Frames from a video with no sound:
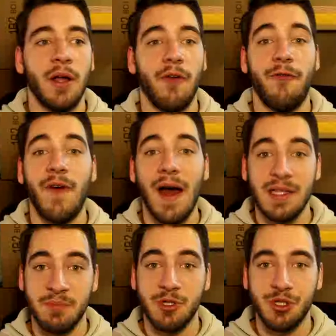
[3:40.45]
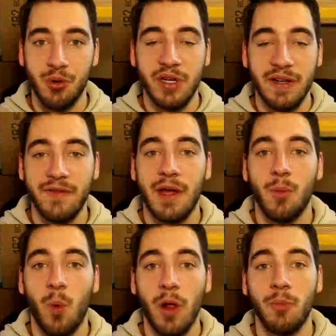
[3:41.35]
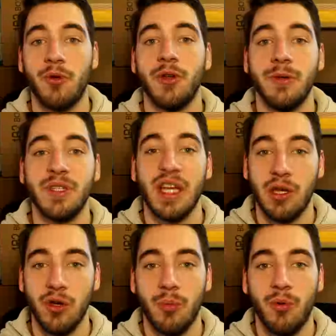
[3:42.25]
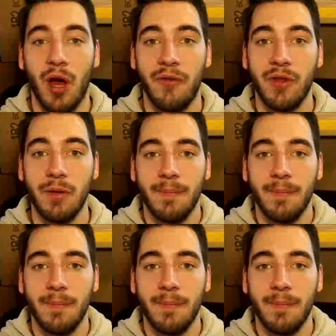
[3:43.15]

a vast majority of them will produce a good profit.